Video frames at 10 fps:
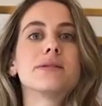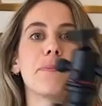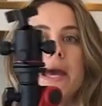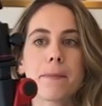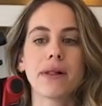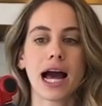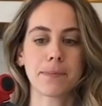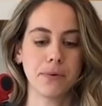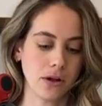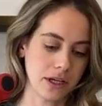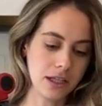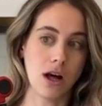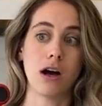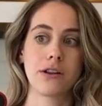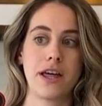big, black, bulky,
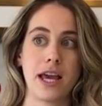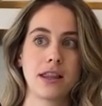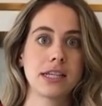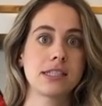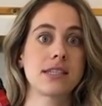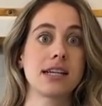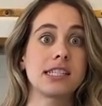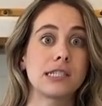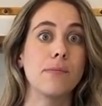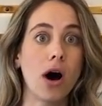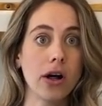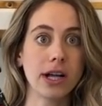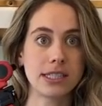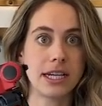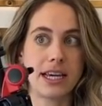long thing. This is as small
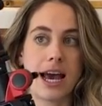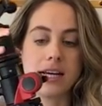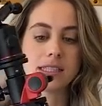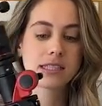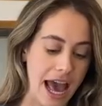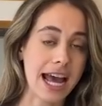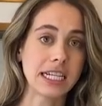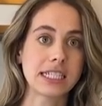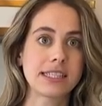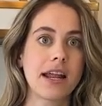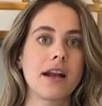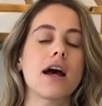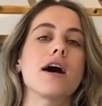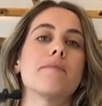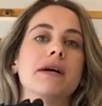as it gets. And to set it
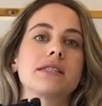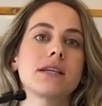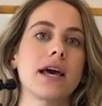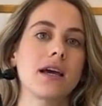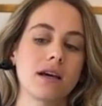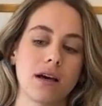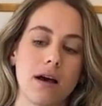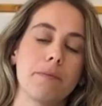up, it's like a